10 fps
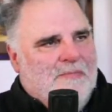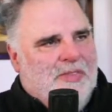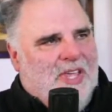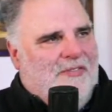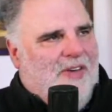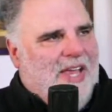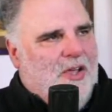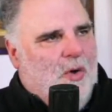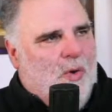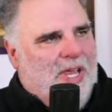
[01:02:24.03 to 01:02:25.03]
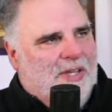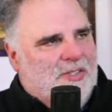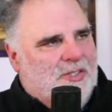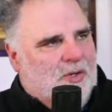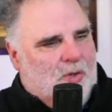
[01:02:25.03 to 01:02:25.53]
If I go
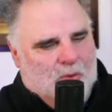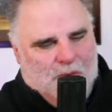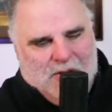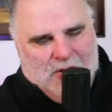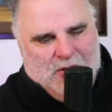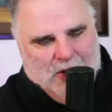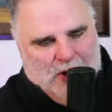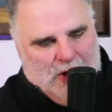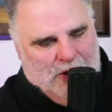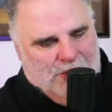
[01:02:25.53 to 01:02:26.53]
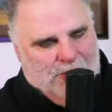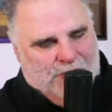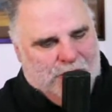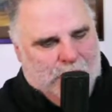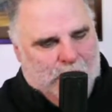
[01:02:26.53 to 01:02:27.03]
into the NAL
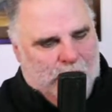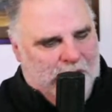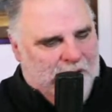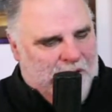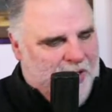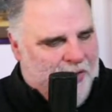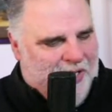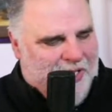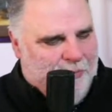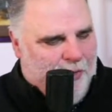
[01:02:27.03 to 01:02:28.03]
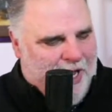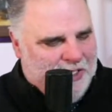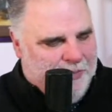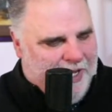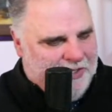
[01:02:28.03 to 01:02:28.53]
through, Elite
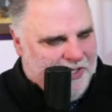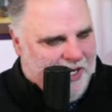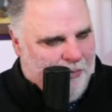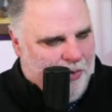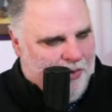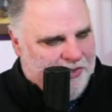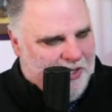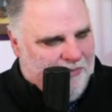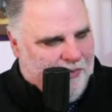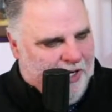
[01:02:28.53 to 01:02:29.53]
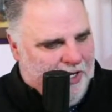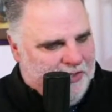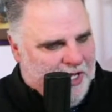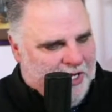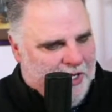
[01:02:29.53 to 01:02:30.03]
Prospects, and I'll pull this up for you in a
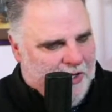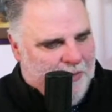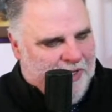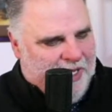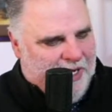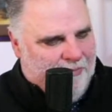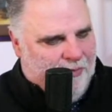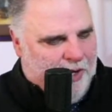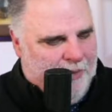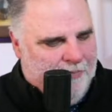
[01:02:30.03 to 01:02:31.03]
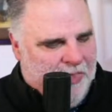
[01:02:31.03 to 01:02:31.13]
second here. Let me get it up for you.